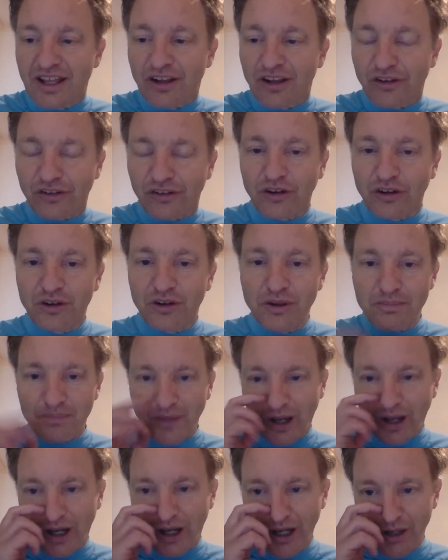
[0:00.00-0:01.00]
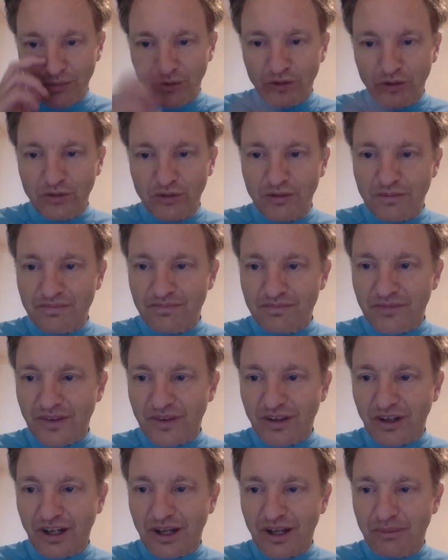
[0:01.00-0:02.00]
So I will
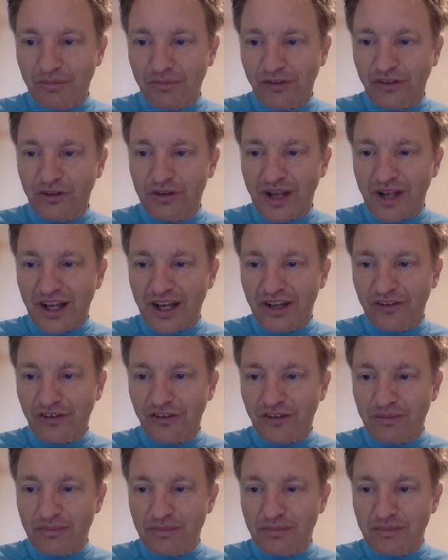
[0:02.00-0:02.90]
ask